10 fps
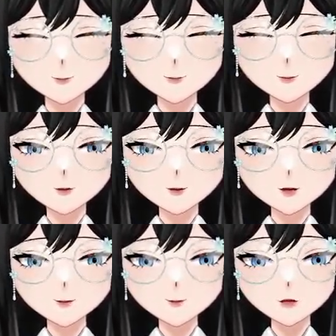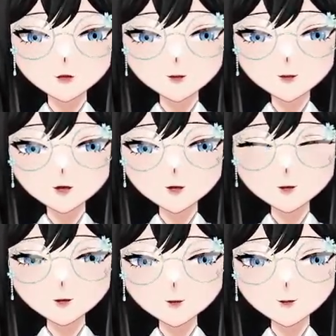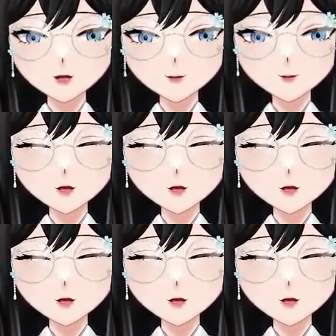okay, focus here. If Krebs is